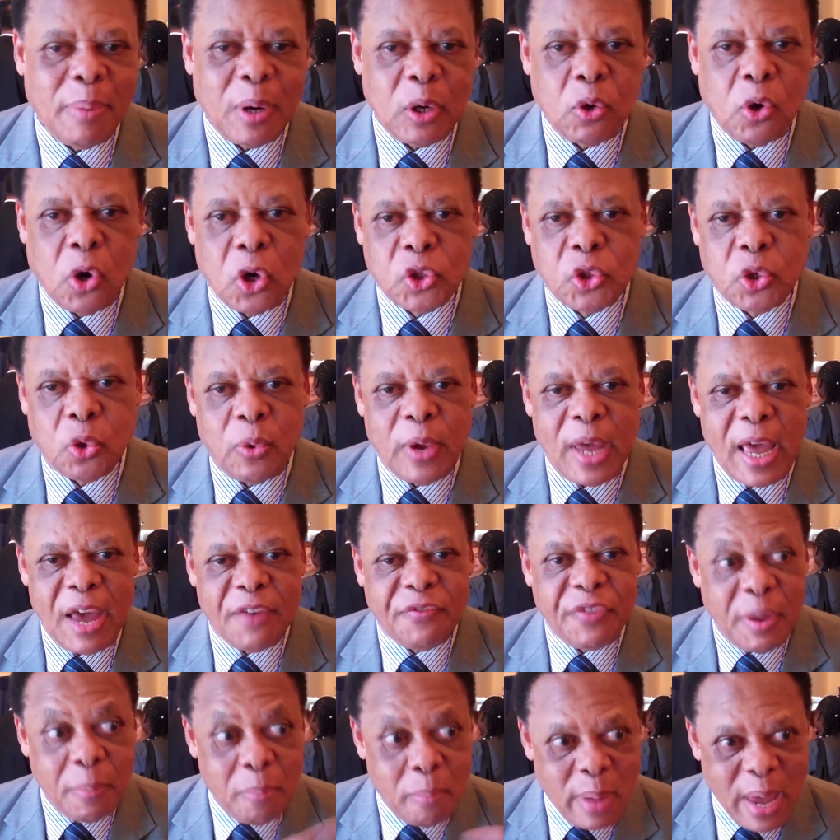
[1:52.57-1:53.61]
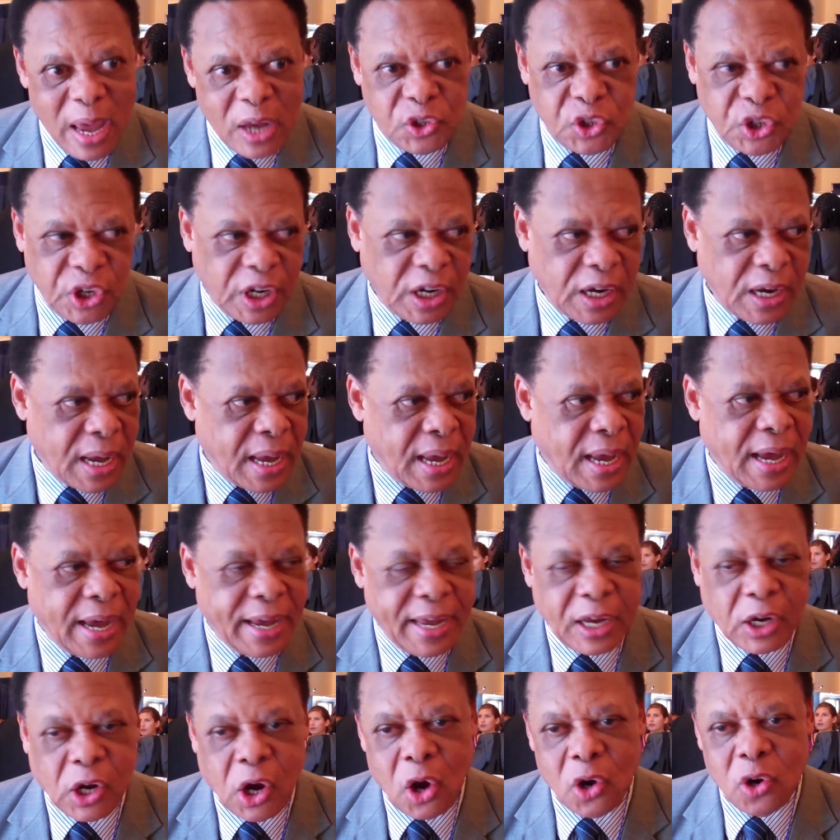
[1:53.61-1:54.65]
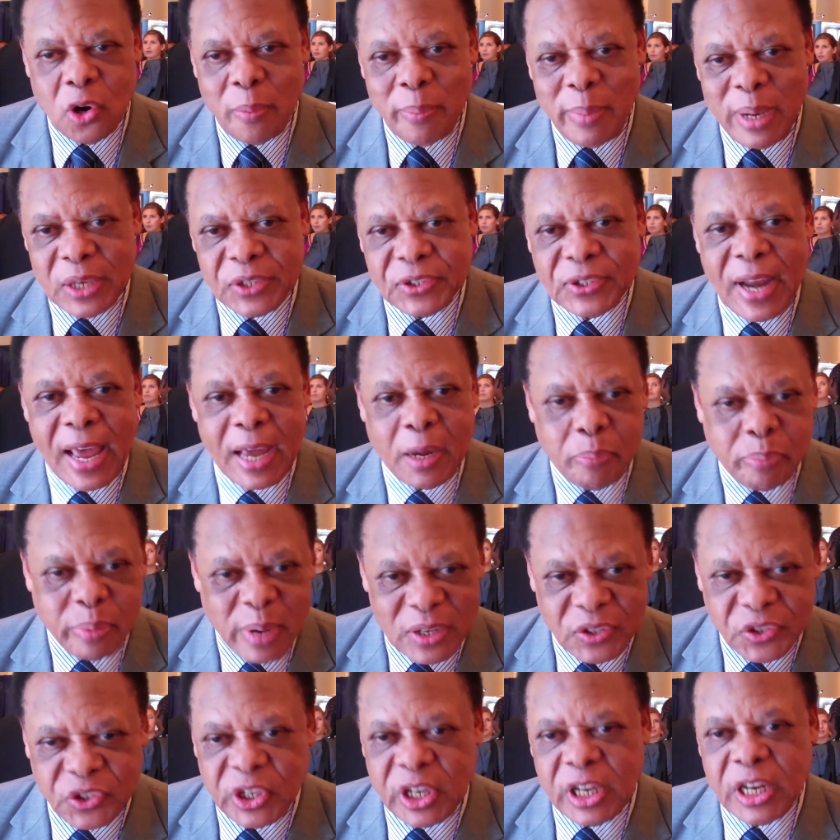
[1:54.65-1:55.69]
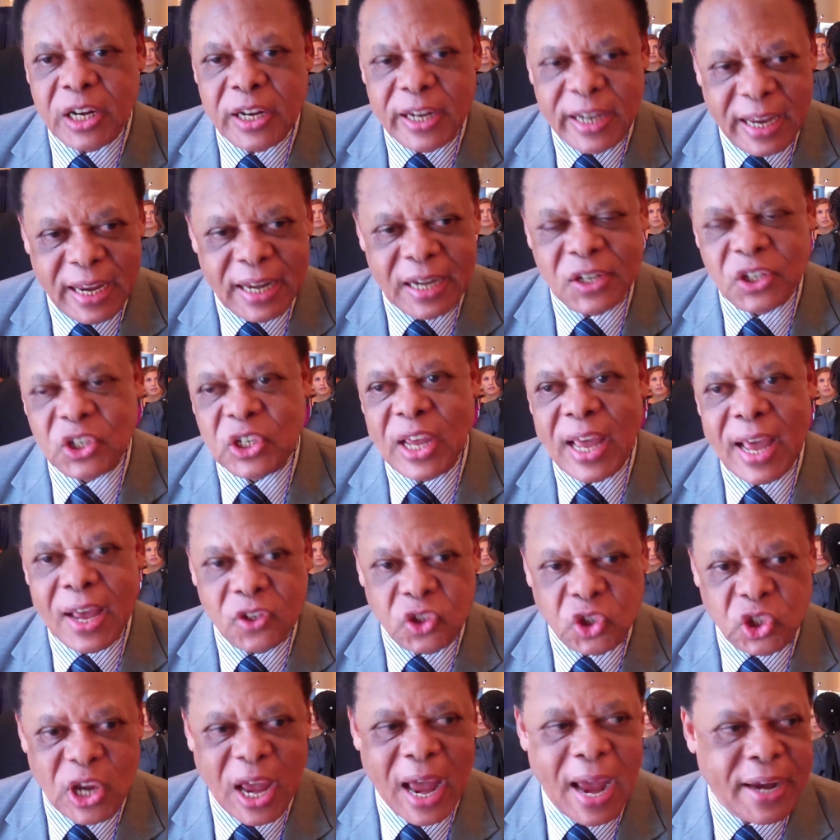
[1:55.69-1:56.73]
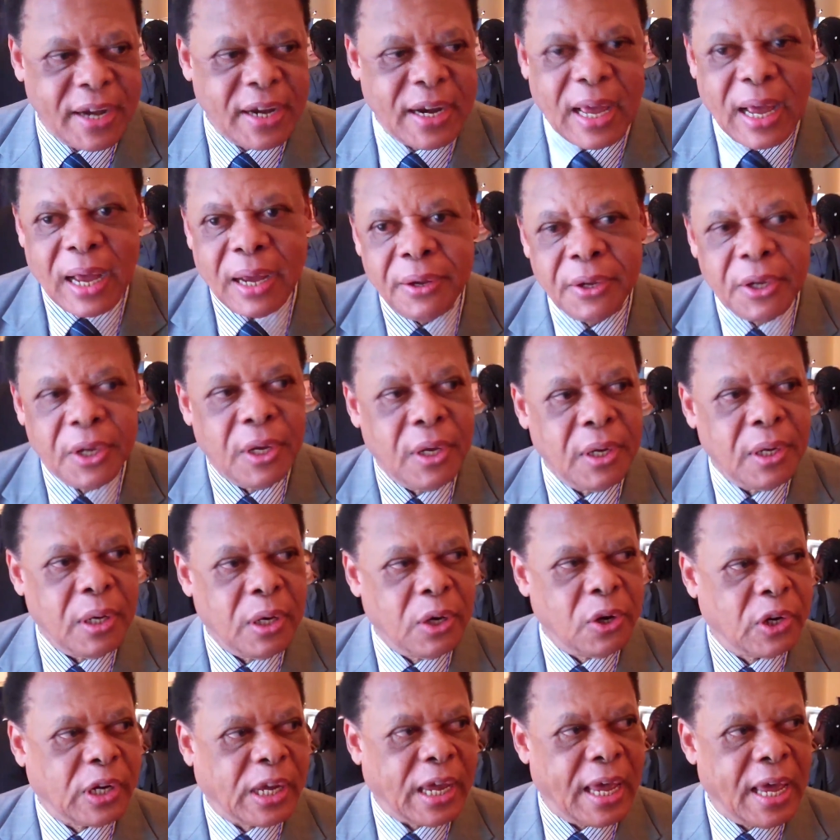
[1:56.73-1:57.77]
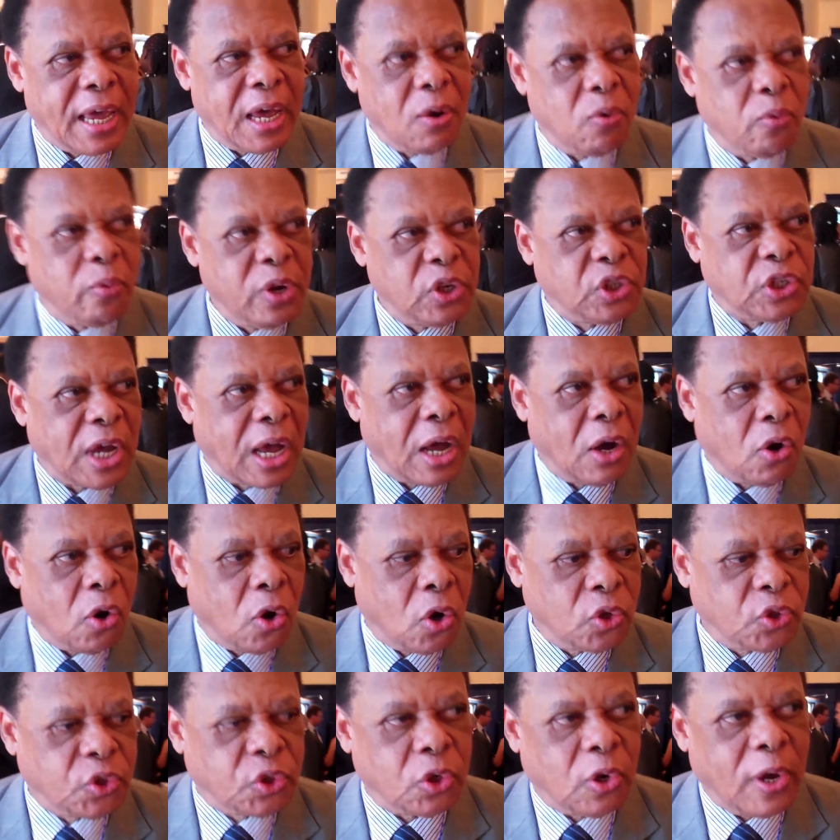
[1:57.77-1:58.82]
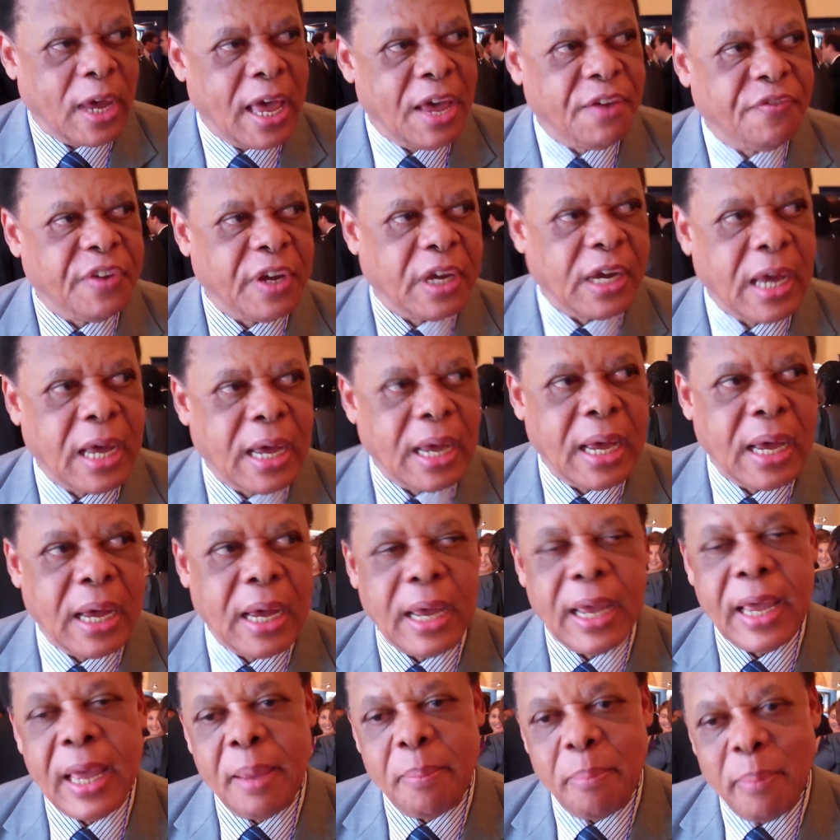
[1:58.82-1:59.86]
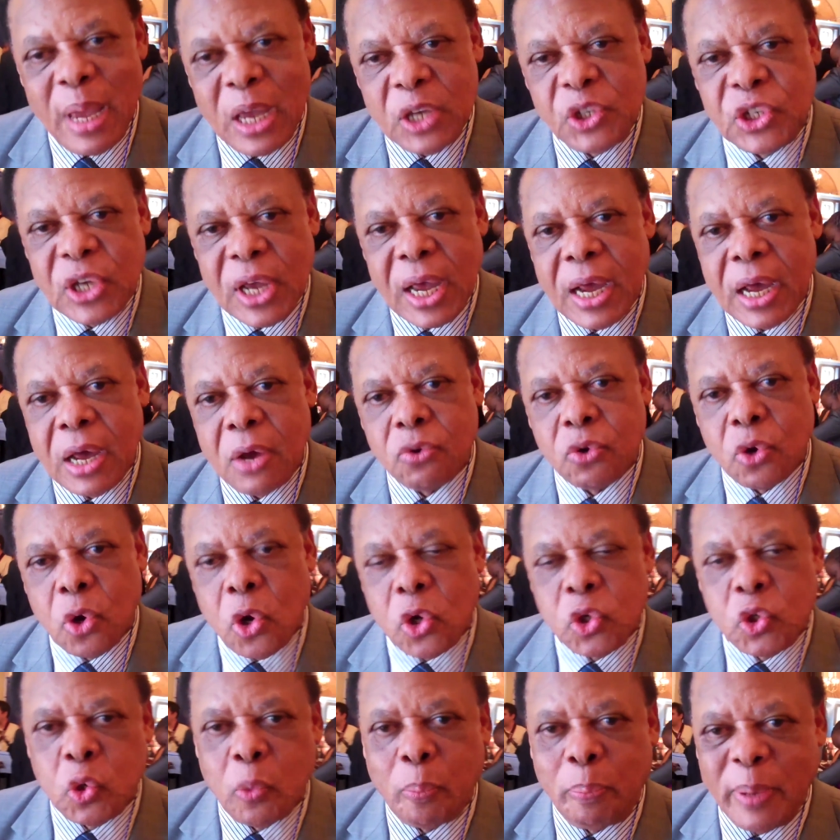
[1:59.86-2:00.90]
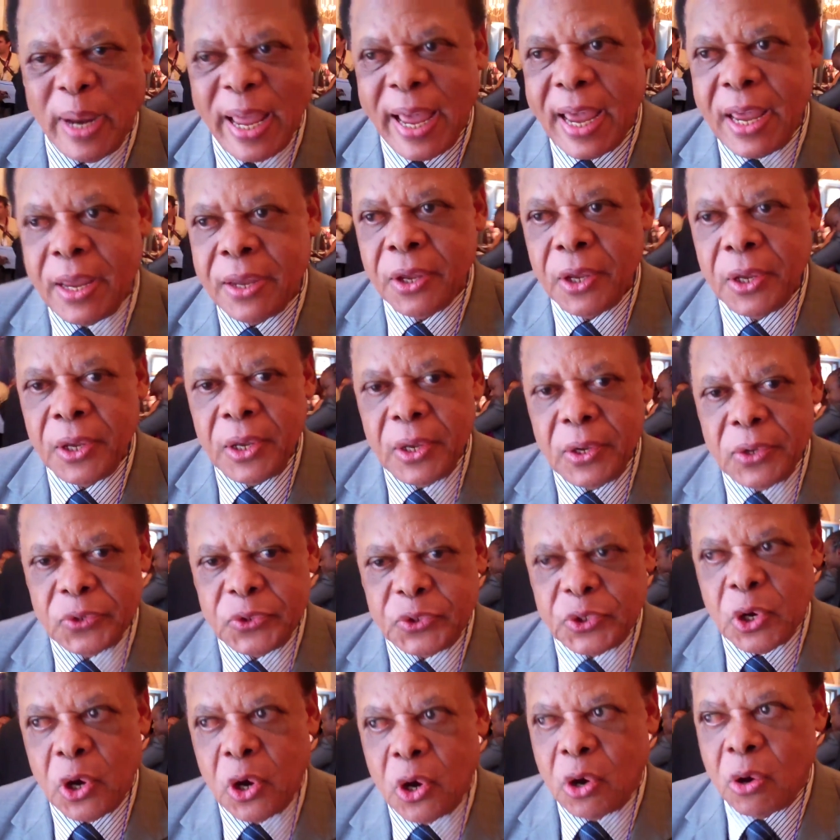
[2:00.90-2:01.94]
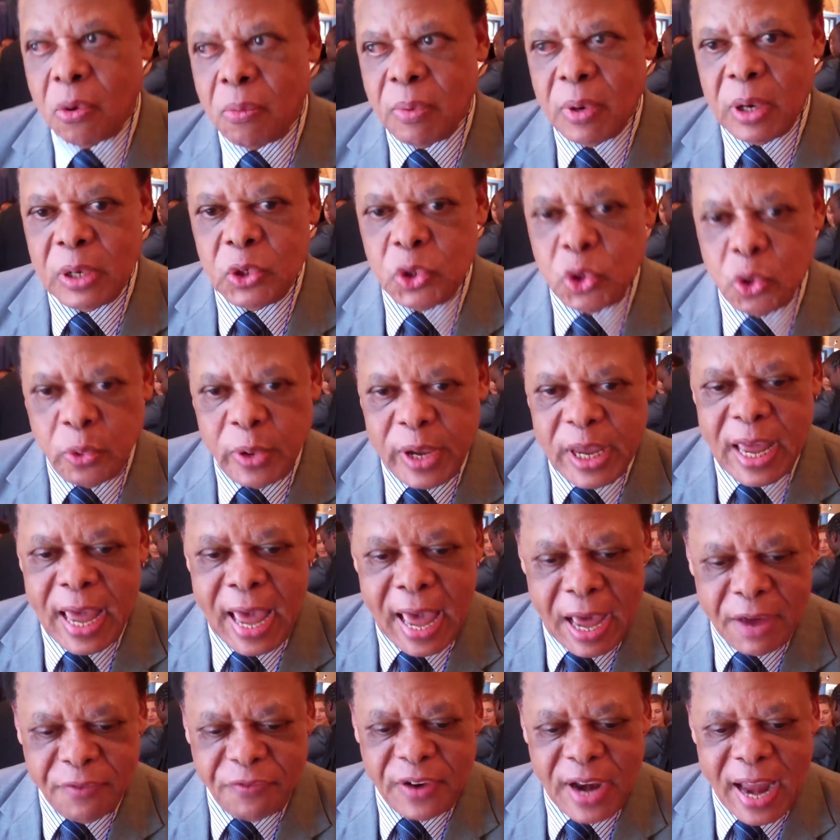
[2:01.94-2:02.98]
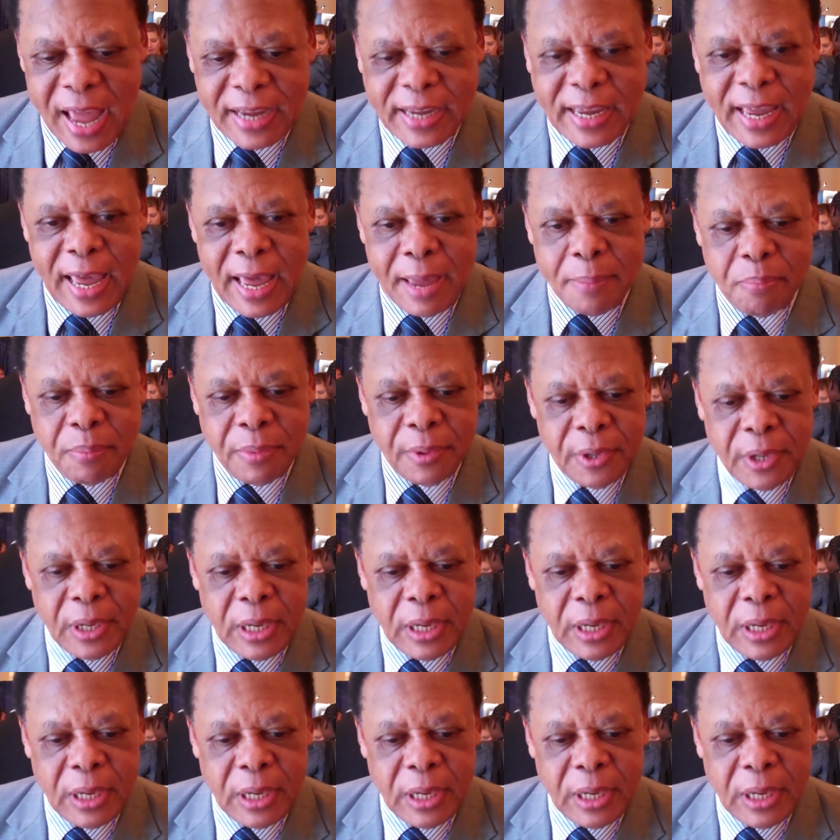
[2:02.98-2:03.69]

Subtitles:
but also we have emerging economies like Brazil, India, China, okay, which are also having a major role to play. So do we have like a